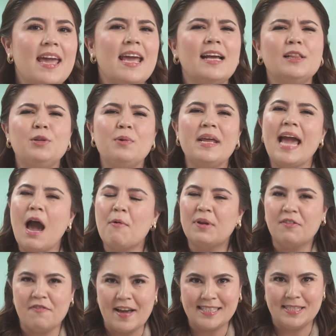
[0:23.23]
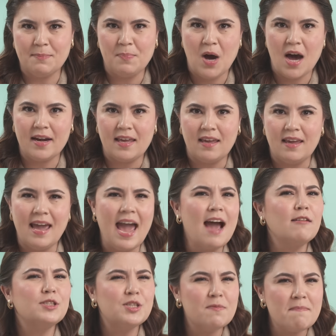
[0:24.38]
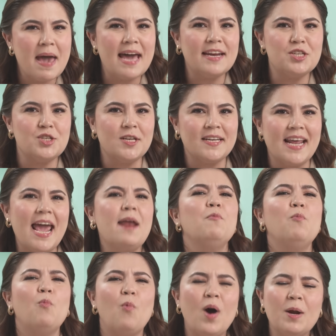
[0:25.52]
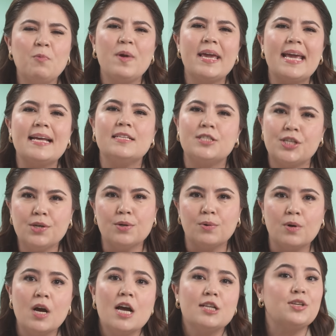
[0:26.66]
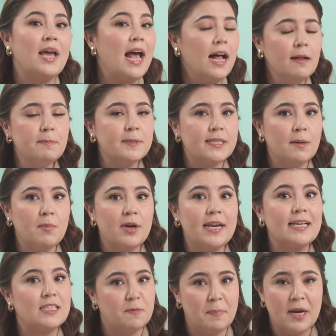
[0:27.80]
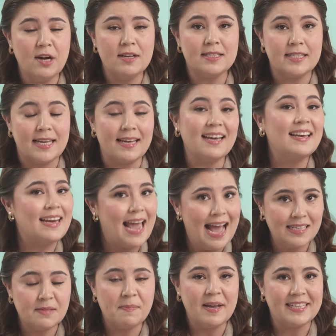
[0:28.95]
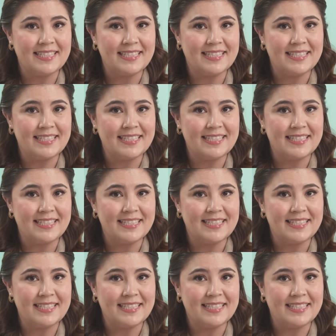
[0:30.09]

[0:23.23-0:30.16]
including how it affects the body, how to manage it, and what we can do to help someone experiencing an asthma